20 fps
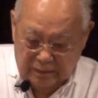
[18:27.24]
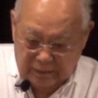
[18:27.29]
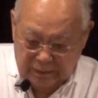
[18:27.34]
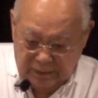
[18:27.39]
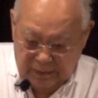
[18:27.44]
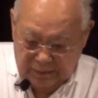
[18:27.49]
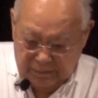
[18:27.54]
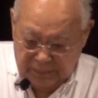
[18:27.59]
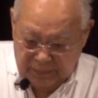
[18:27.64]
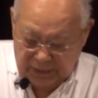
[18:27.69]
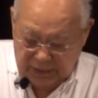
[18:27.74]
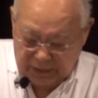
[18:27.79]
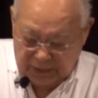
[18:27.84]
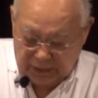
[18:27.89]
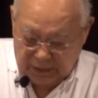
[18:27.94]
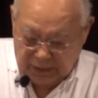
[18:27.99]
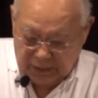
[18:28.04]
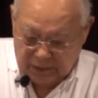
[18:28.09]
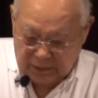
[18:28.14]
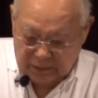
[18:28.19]
The
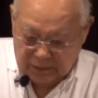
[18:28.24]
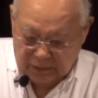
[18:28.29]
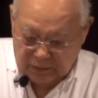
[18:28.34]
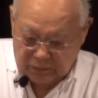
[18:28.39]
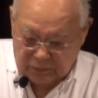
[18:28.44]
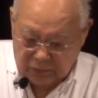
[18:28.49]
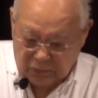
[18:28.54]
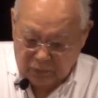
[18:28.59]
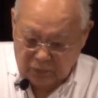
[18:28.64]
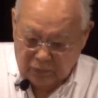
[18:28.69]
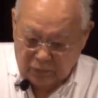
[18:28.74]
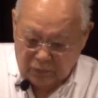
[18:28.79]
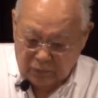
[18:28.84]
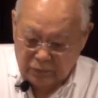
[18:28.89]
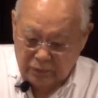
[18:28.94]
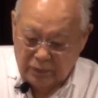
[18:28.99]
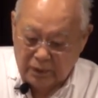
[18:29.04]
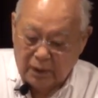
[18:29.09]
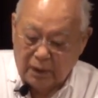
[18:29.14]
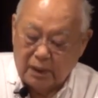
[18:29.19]
minute I
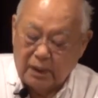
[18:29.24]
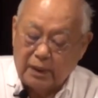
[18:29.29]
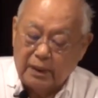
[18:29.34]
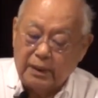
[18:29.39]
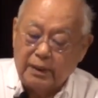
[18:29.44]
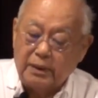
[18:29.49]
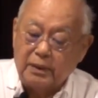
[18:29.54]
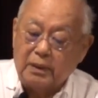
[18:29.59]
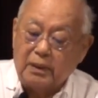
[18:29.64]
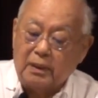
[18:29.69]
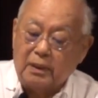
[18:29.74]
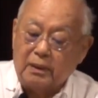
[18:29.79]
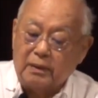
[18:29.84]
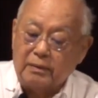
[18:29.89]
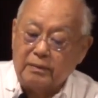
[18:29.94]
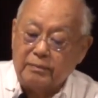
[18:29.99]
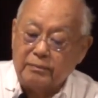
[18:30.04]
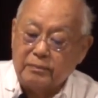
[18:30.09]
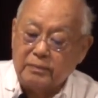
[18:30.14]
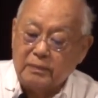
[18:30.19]
enrolled, I
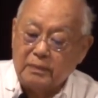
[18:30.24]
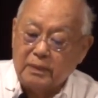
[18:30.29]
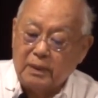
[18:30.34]
um,